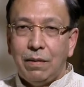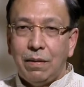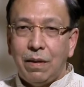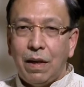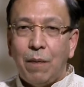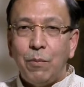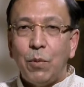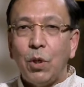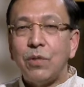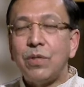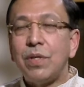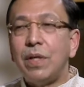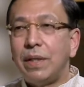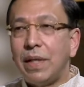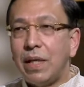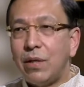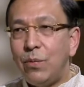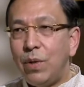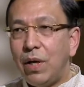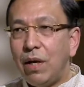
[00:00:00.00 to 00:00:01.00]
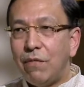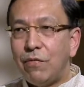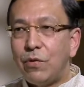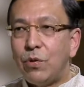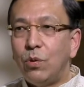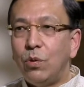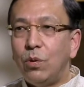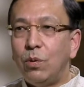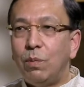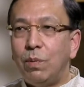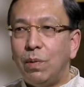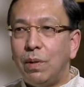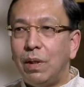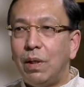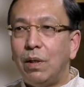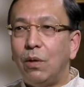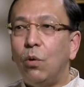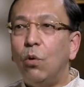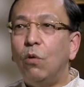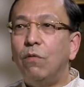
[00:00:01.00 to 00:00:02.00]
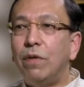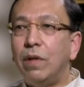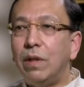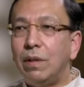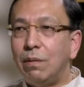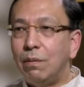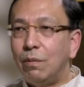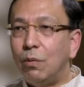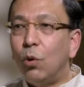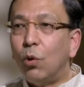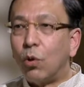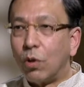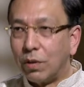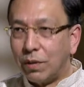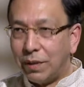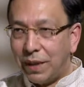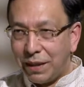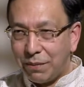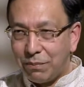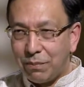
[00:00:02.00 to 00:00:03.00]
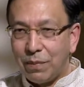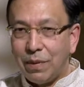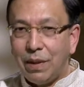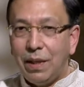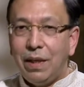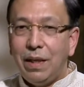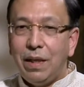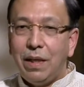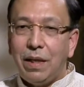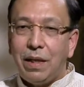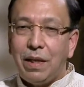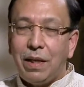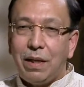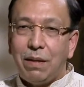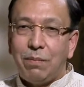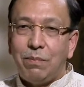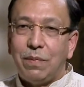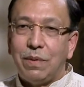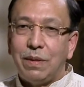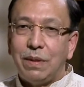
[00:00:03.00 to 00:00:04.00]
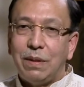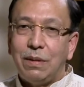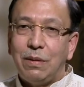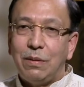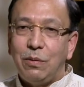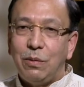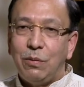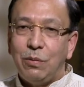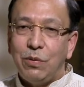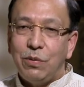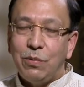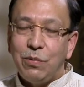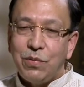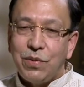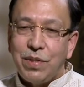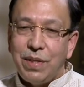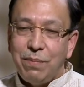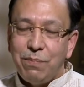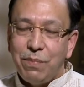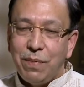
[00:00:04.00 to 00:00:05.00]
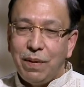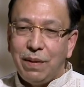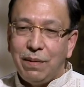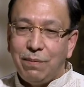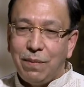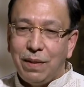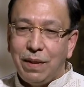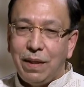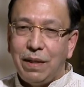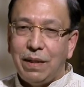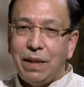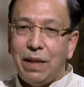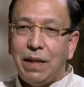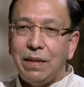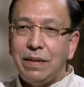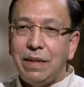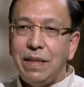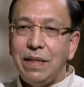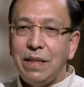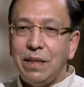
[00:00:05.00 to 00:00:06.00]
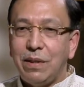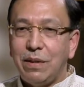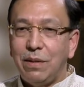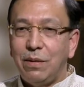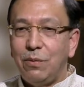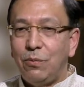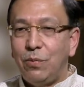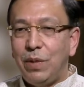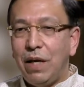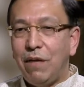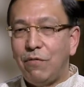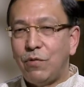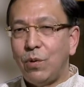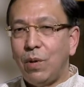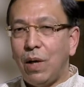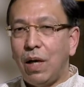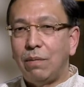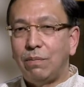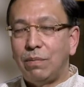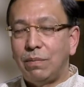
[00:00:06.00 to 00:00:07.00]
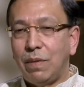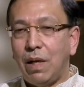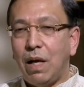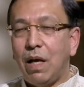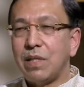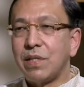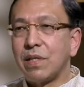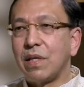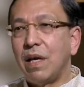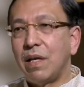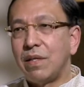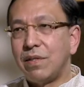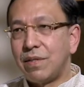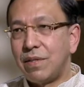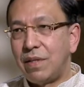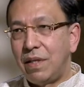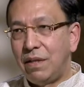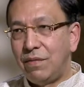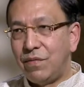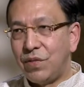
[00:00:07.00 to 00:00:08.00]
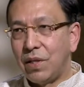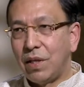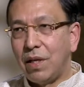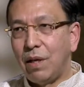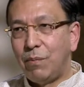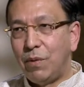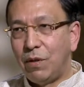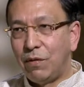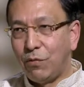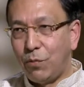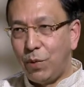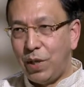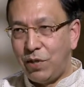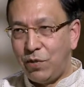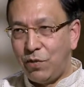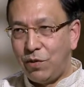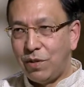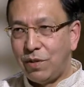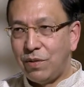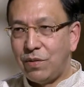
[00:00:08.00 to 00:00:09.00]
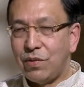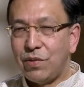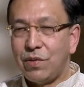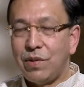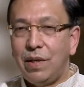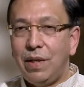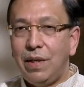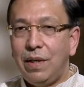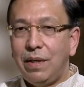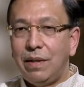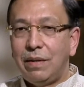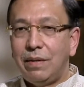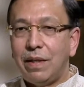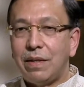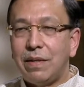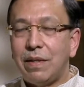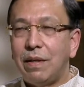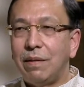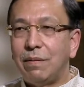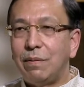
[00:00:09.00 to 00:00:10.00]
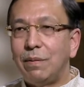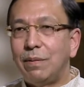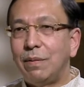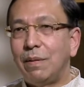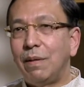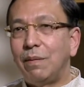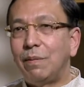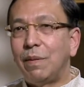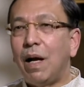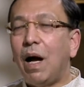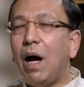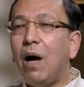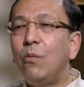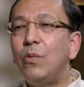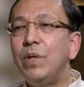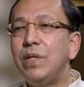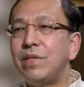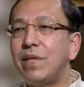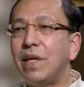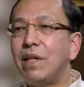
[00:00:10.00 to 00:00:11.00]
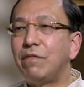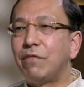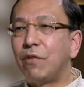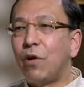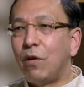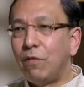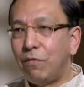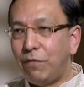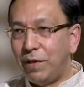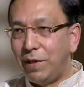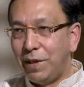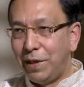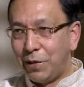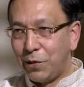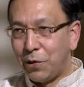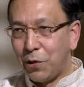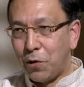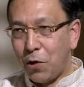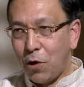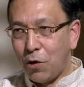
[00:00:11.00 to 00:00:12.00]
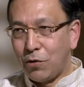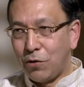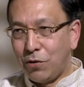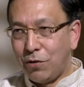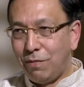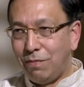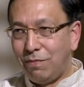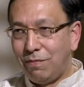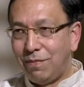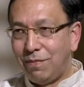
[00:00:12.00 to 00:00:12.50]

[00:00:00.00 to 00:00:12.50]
I'm not saying that we have to overlook them. You see, I think we have to ask ourselves a couple of questions. That are we self-confident or not?